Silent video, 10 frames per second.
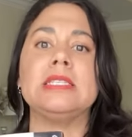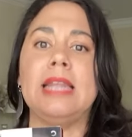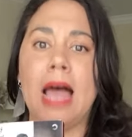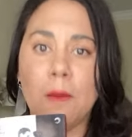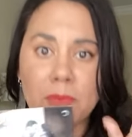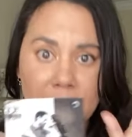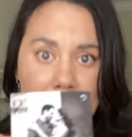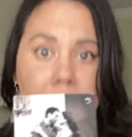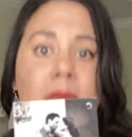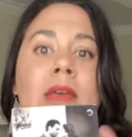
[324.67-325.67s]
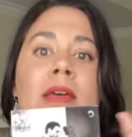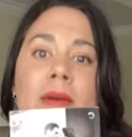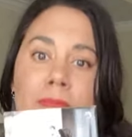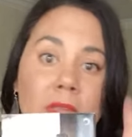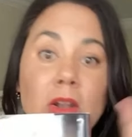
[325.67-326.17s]
It helped them,
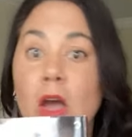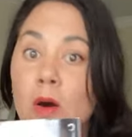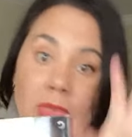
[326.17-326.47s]
you know,